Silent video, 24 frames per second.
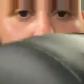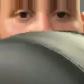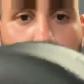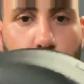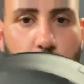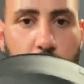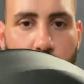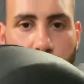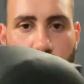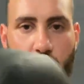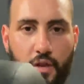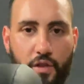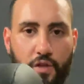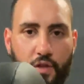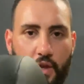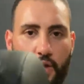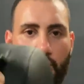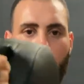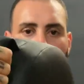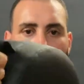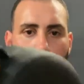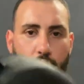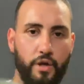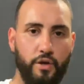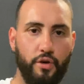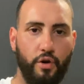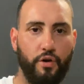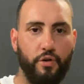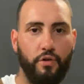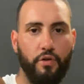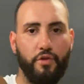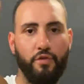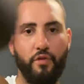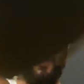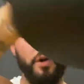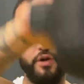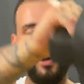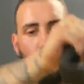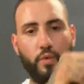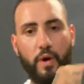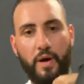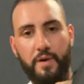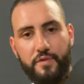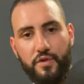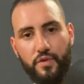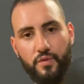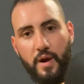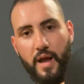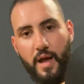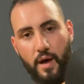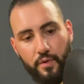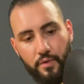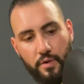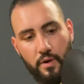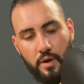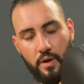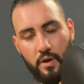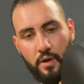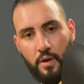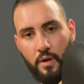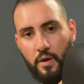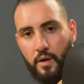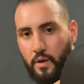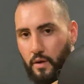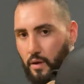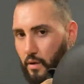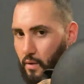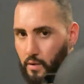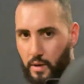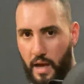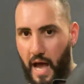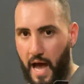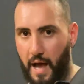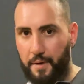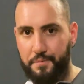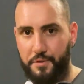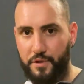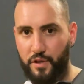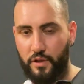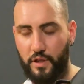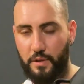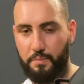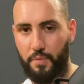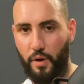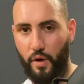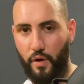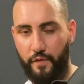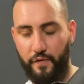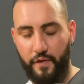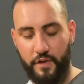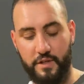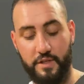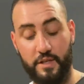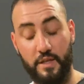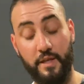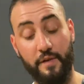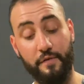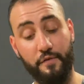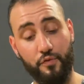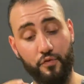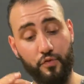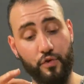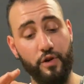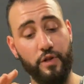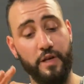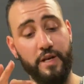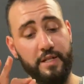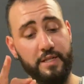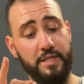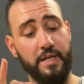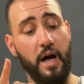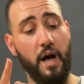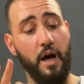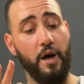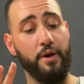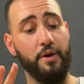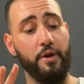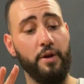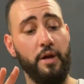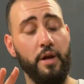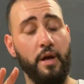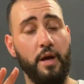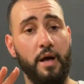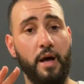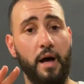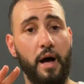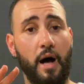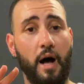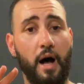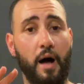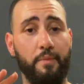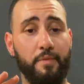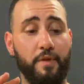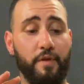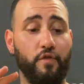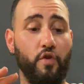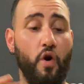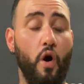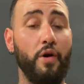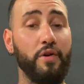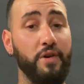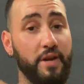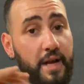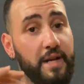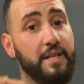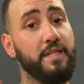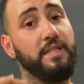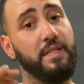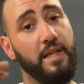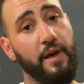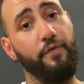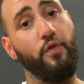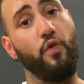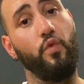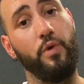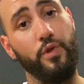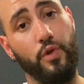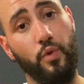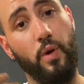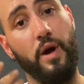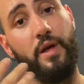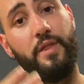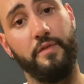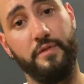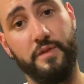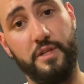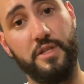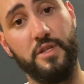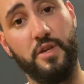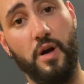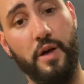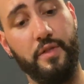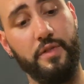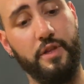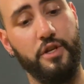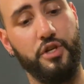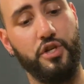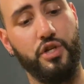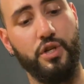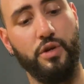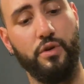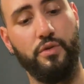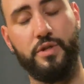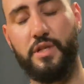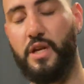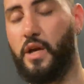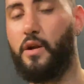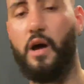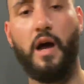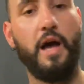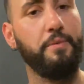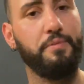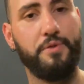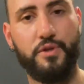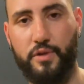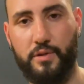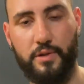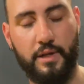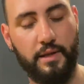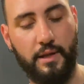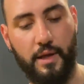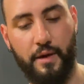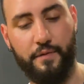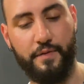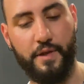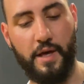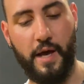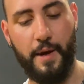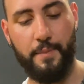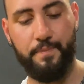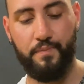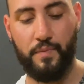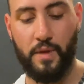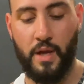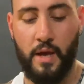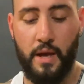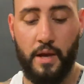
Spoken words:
you're doing anything or, you know, throwing your weaves around, absolutely perfect. So they've really done, they've gone next level with the way they've designed these shields, and I absolutely love that.